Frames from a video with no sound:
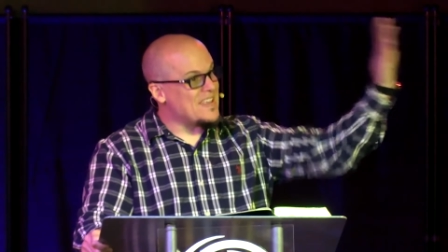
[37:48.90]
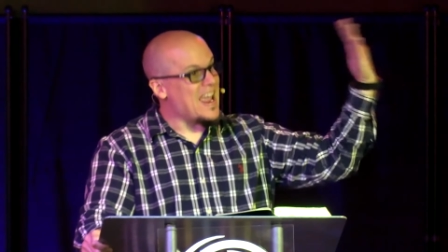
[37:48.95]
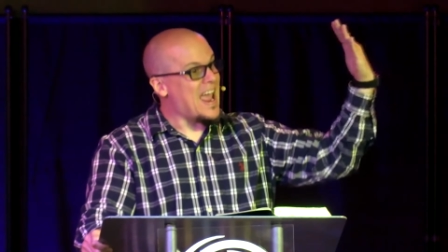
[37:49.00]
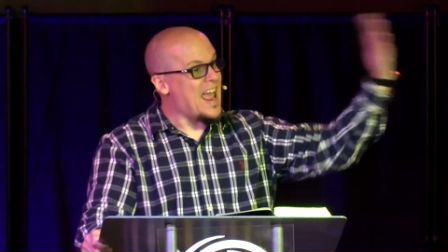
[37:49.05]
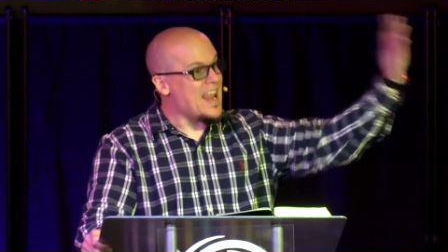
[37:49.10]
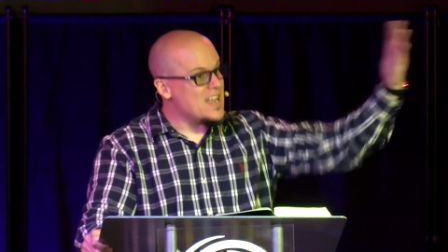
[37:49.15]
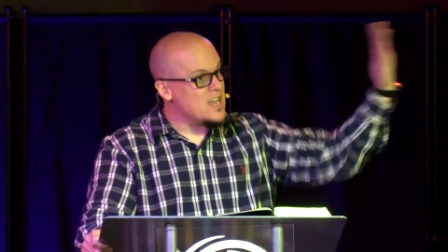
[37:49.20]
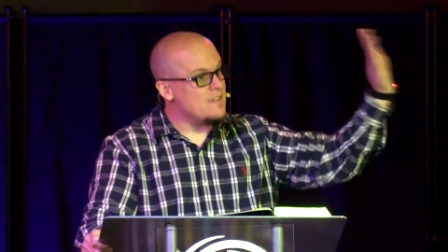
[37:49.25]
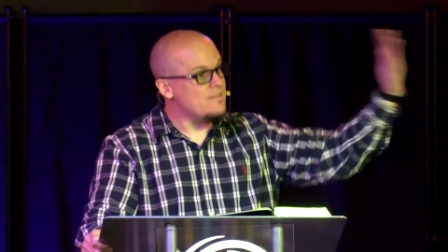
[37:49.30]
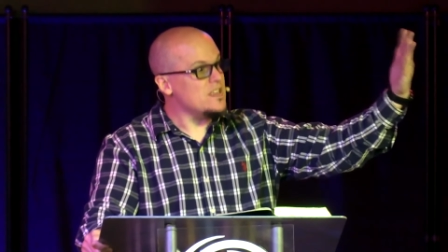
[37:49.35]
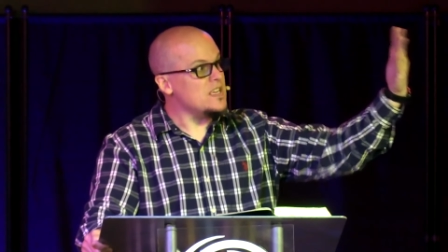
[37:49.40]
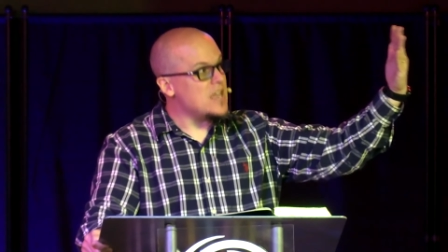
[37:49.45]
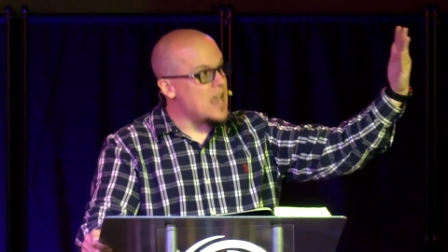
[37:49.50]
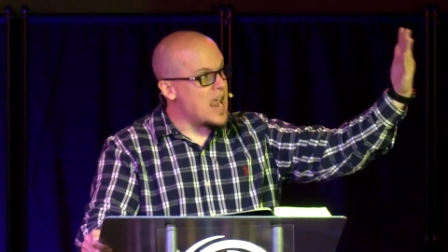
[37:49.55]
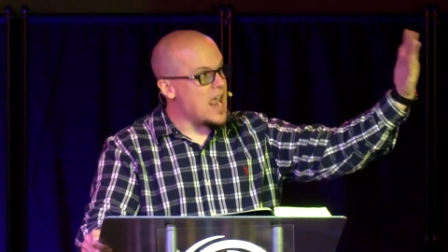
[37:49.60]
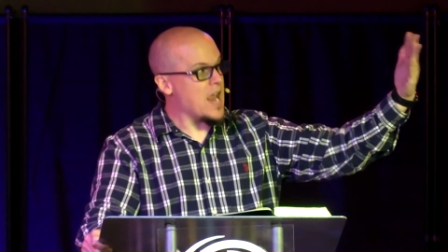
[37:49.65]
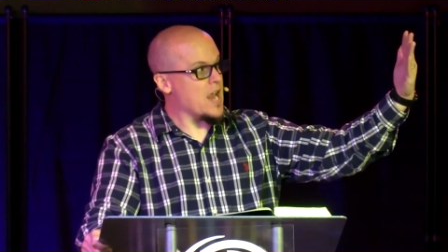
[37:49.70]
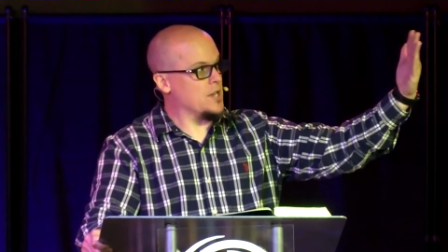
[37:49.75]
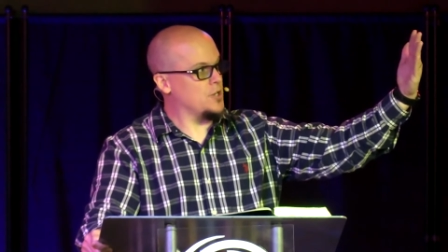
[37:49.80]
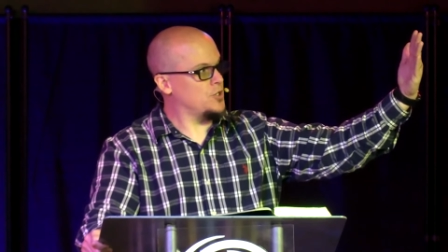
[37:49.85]
the end of the
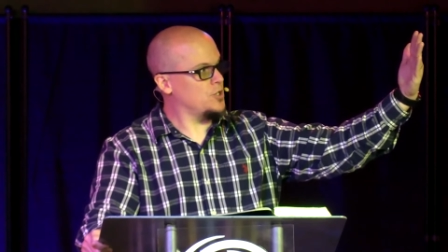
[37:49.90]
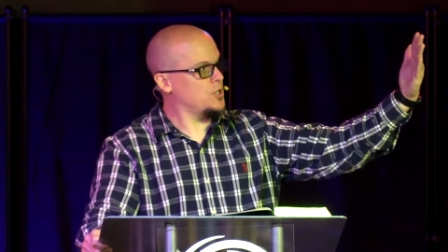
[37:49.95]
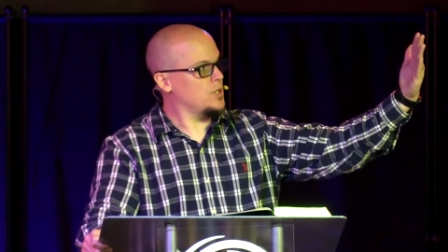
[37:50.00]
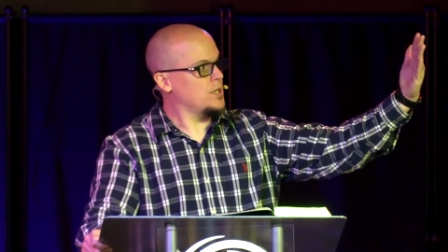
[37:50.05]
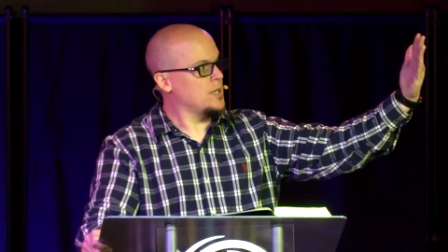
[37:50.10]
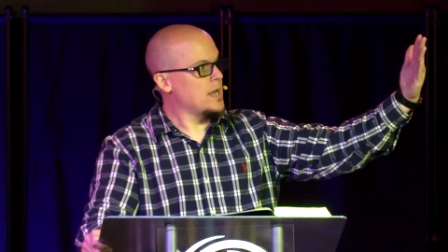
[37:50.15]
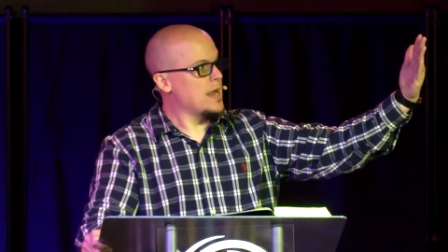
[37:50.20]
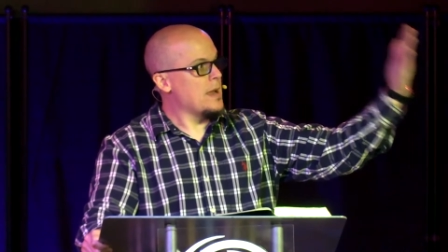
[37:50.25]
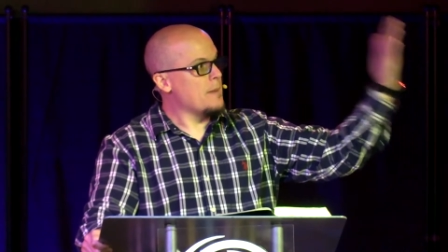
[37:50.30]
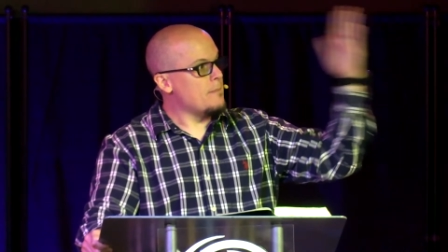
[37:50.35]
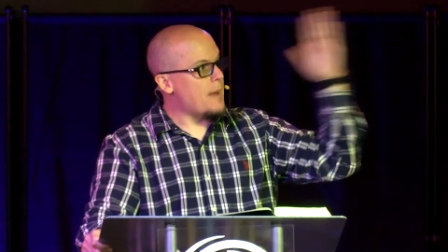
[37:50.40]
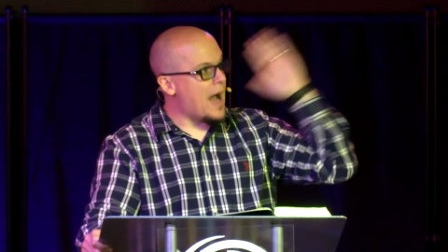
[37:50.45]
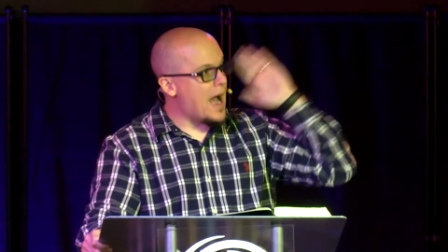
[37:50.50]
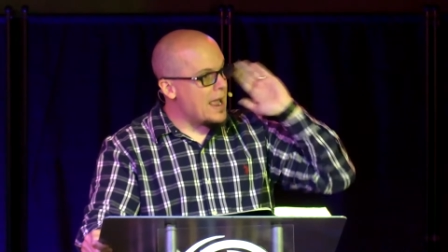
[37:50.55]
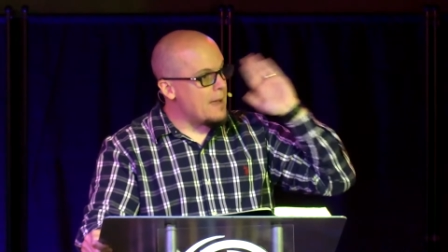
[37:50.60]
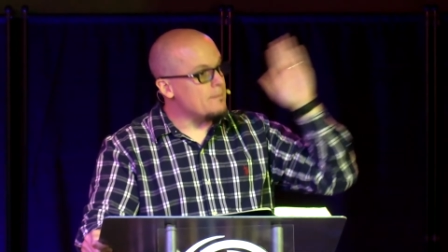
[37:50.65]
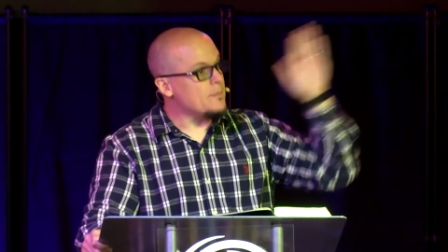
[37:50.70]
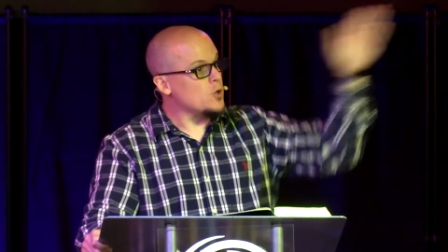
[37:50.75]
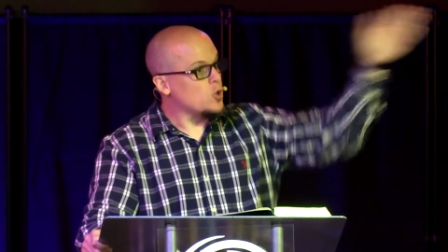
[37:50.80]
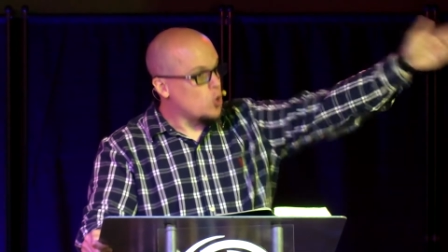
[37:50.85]
age. I
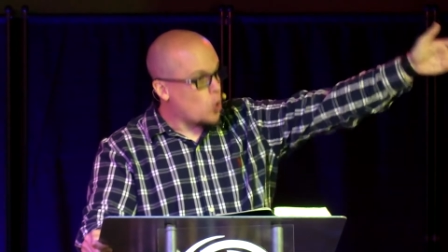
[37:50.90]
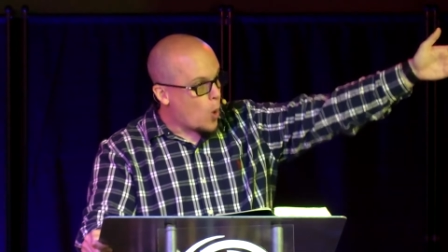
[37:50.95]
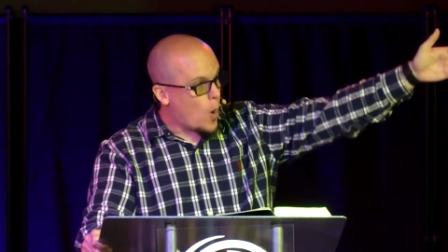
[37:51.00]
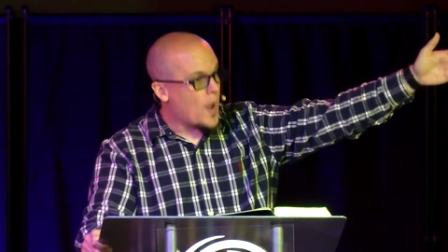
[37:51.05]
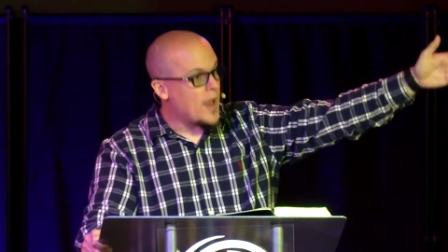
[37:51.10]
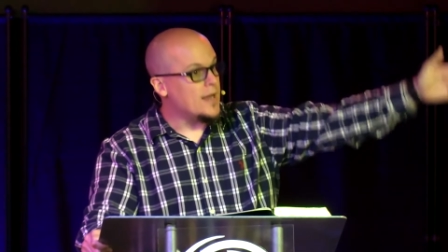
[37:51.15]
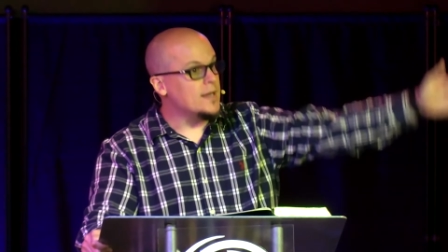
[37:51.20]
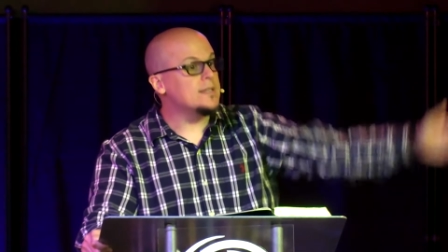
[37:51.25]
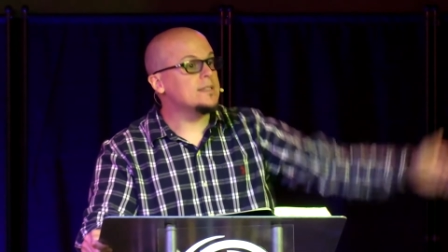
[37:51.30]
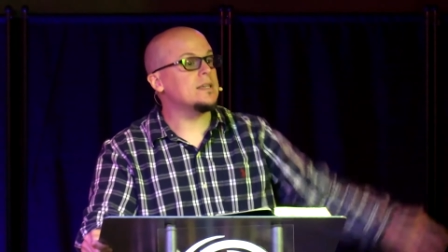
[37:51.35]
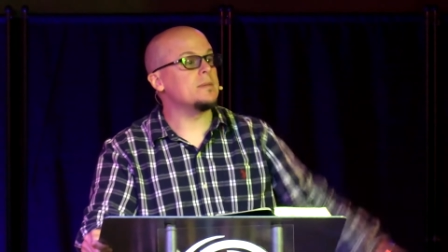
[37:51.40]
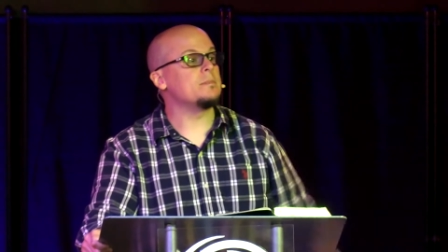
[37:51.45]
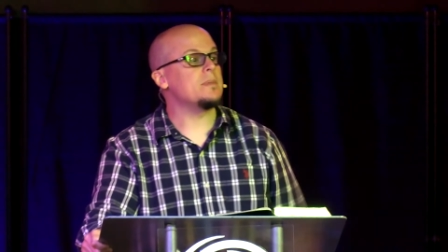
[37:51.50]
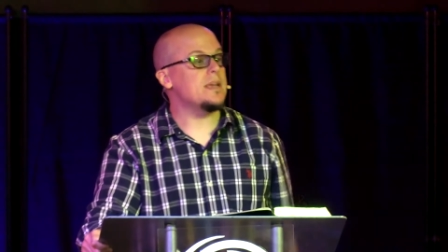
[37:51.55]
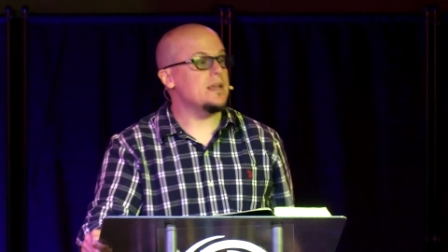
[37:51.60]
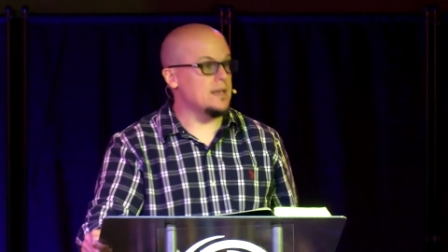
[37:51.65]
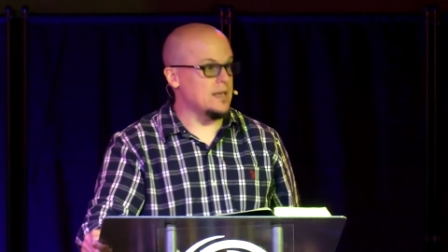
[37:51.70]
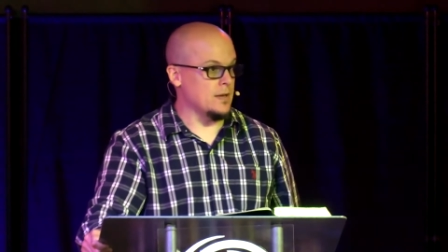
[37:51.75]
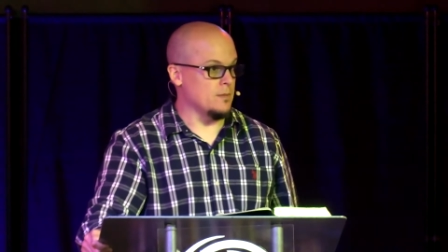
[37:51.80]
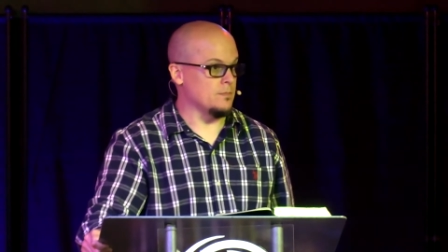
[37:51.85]
am going to
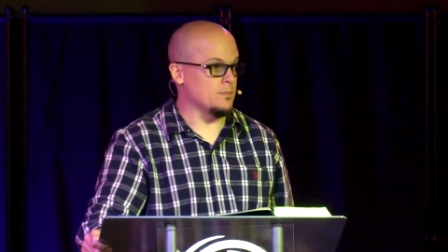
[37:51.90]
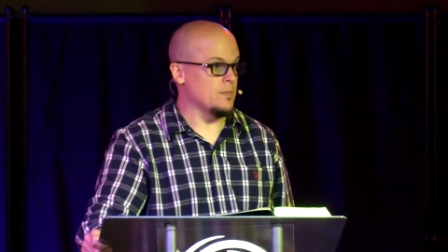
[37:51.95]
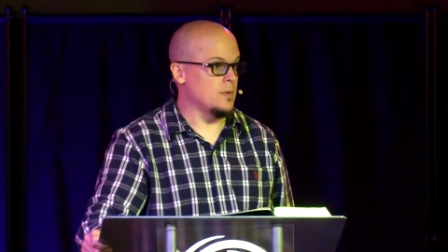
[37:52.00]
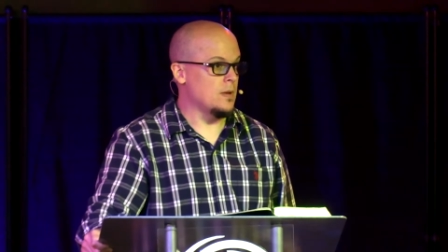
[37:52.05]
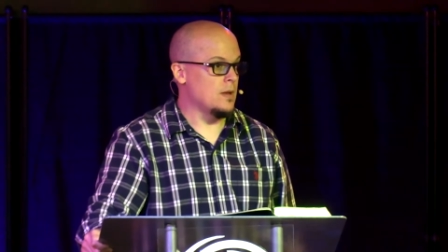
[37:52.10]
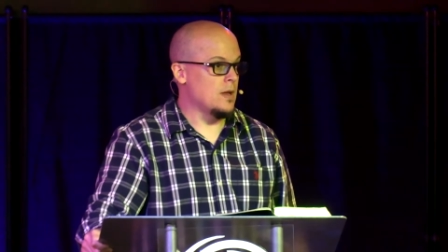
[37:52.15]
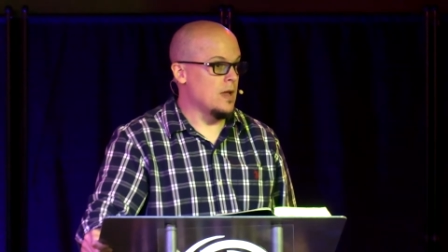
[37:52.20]
meet him.